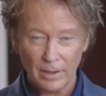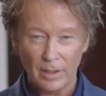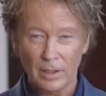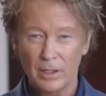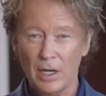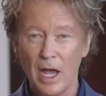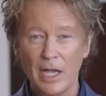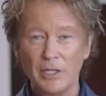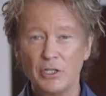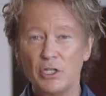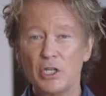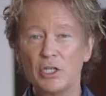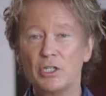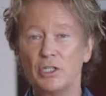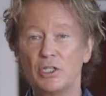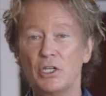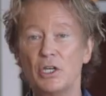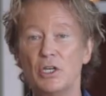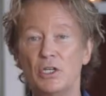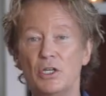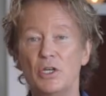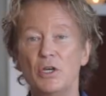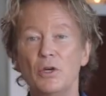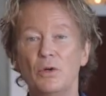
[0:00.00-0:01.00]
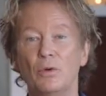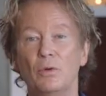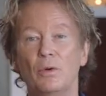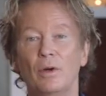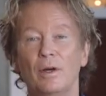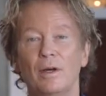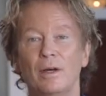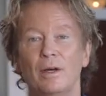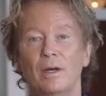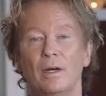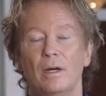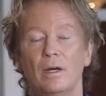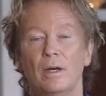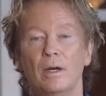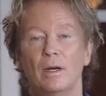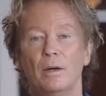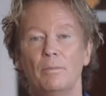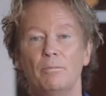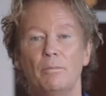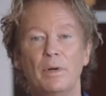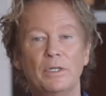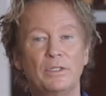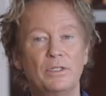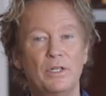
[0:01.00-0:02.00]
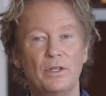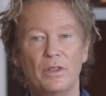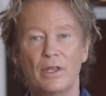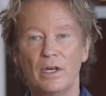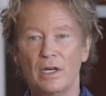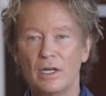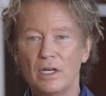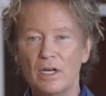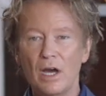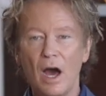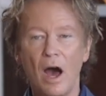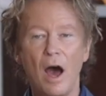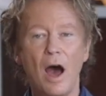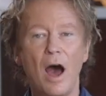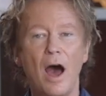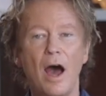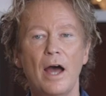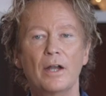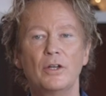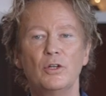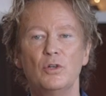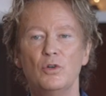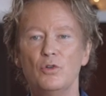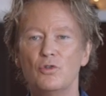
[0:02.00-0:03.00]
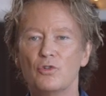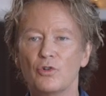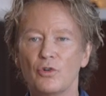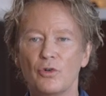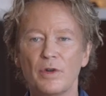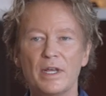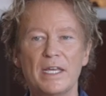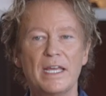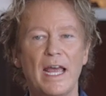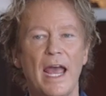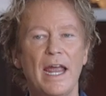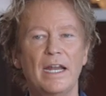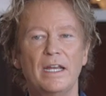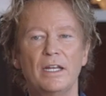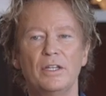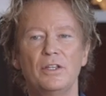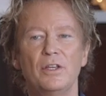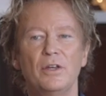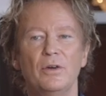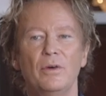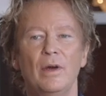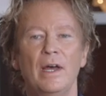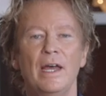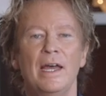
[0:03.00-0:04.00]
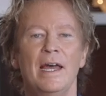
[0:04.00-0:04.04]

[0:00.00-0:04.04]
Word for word: Not just to you, but to the God who created you.